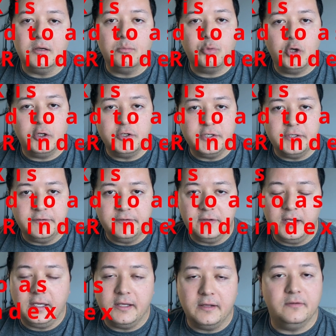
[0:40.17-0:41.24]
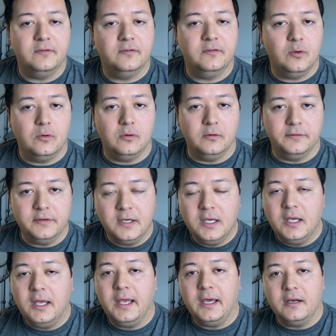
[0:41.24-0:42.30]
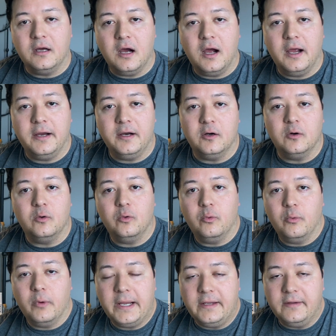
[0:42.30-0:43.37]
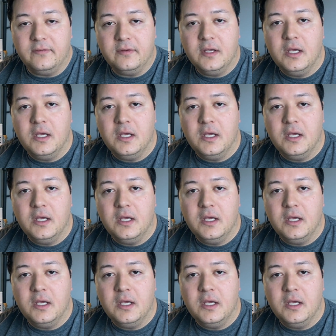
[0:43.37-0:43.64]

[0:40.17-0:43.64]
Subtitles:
purchased and sold at a higher rate.